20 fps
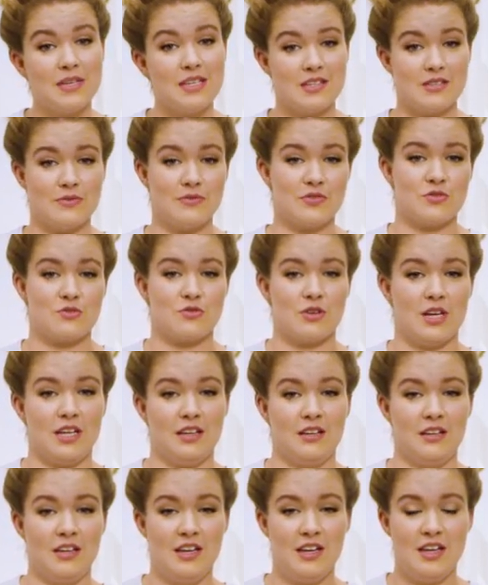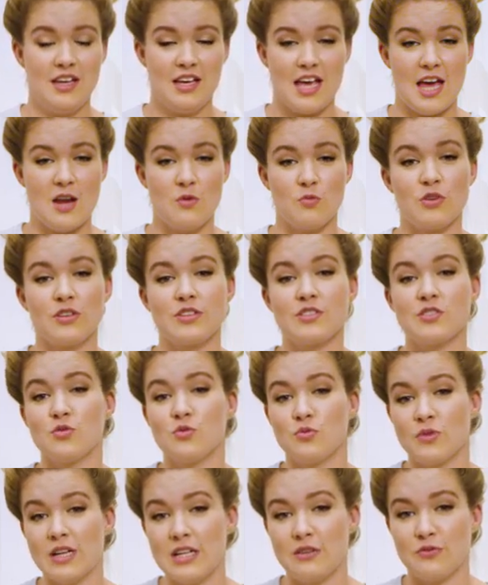piece of string and works
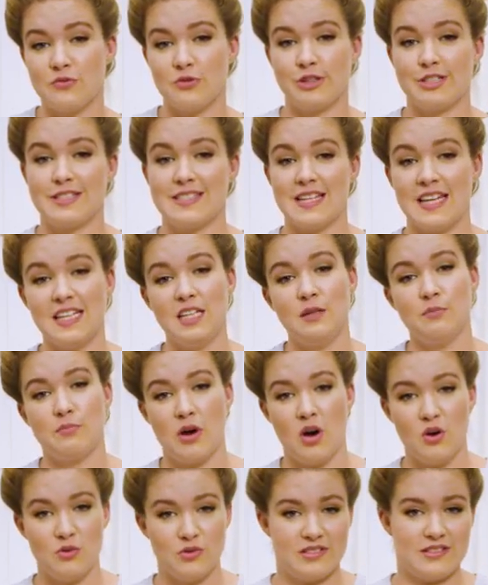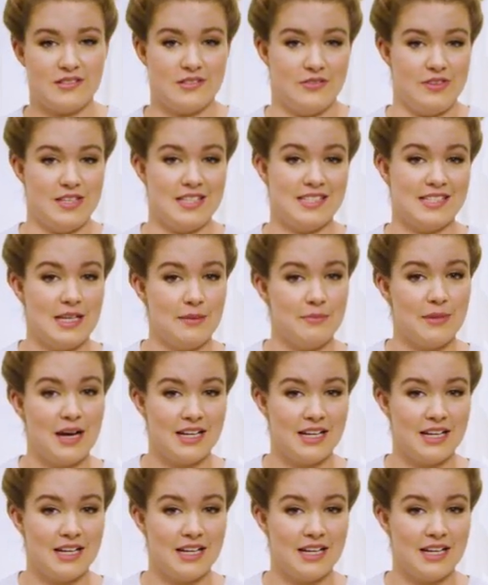great for setting posts of the same